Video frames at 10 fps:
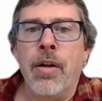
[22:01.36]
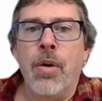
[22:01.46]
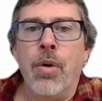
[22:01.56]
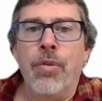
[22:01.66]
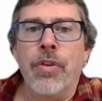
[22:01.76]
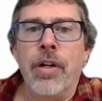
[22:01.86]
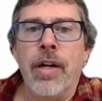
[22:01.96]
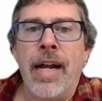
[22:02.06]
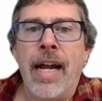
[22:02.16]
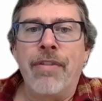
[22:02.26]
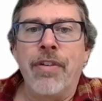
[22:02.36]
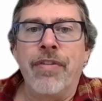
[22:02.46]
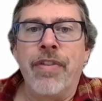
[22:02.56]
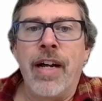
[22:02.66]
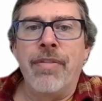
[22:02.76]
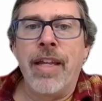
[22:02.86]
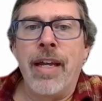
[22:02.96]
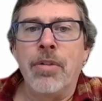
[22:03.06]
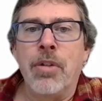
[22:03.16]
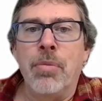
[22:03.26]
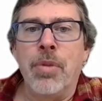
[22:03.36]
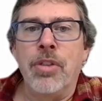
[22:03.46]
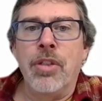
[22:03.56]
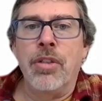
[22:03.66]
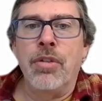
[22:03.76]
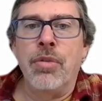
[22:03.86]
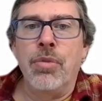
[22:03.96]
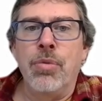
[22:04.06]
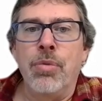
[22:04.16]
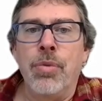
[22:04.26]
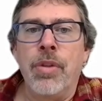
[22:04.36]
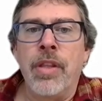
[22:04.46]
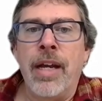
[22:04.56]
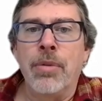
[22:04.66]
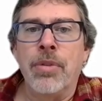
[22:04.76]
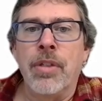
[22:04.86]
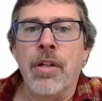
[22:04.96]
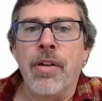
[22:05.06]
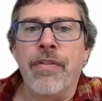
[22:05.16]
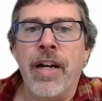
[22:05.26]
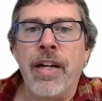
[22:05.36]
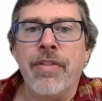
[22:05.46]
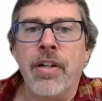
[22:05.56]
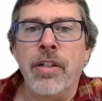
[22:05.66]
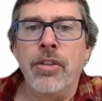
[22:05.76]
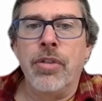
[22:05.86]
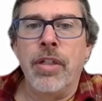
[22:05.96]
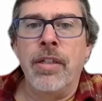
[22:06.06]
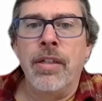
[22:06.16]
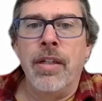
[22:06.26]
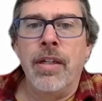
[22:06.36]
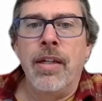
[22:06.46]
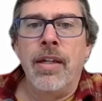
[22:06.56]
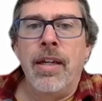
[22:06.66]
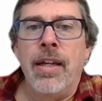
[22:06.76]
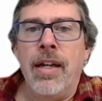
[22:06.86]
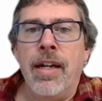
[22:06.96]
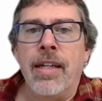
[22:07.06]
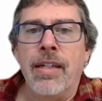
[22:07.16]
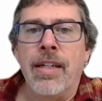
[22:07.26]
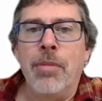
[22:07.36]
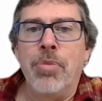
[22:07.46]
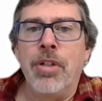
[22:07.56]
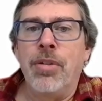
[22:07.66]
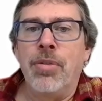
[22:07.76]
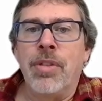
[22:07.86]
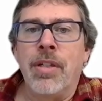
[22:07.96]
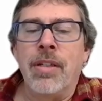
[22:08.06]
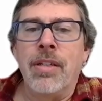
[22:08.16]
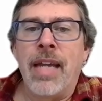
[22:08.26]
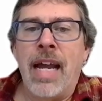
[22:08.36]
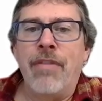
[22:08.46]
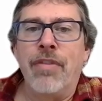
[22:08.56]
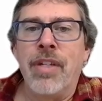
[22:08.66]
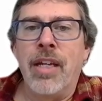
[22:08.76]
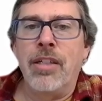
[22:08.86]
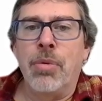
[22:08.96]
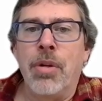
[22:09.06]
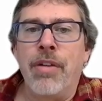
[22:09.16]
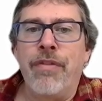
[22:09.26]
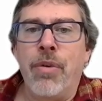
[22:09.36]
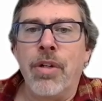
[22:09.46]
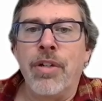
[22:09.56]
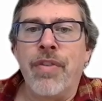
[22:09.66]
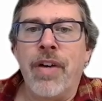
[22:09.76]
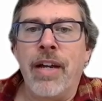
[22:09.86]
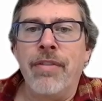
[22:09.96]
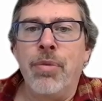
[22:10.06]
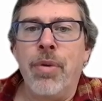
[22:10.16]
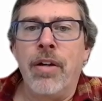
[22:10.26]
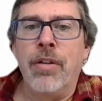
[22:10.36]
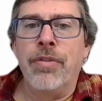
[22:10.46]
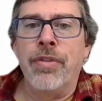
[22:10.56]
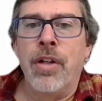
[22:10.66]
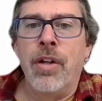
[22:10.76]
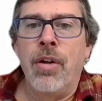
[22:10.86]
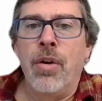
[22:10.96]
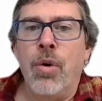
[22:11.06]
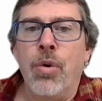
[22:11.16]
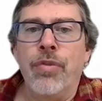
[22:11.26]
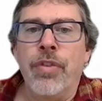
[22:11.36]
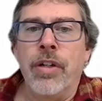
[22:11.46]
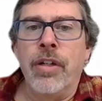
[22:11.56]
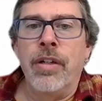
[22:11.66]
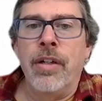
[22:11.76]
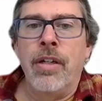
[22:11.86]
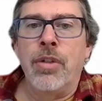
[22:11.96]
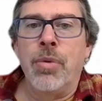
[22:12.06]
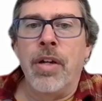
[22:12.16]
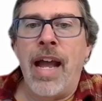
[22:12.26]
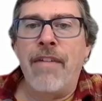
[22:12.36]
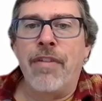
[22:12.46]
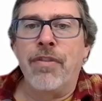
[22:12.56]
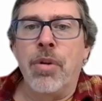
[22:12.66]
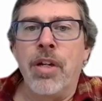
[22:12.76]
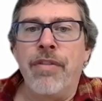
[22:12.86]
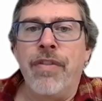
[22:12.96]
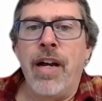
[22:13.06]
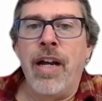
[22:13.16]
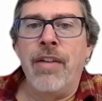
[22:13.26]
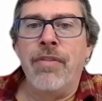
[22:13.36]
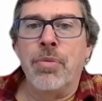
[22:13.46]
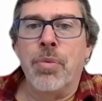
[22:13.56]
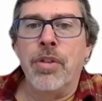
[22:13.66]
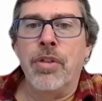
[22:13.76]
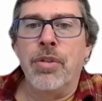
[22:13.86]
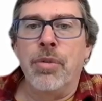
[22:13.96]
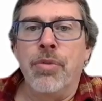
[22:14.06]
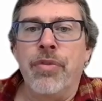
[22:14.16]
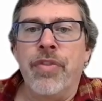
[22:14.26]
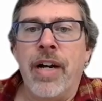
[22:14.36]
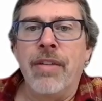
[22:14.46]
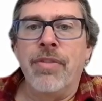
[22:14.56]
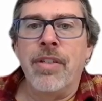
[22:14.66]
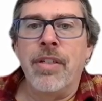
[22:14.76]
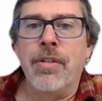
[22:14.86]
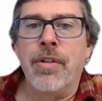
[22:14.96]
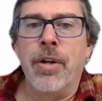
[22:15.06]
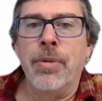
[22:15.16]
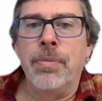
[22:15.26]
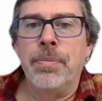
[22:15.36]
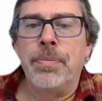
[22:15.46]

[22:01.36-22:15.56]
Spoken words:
over half of 5,000, which is 2,500. And I can keep reducing this. Half of 1024 is 512 over half of 25 is 1250.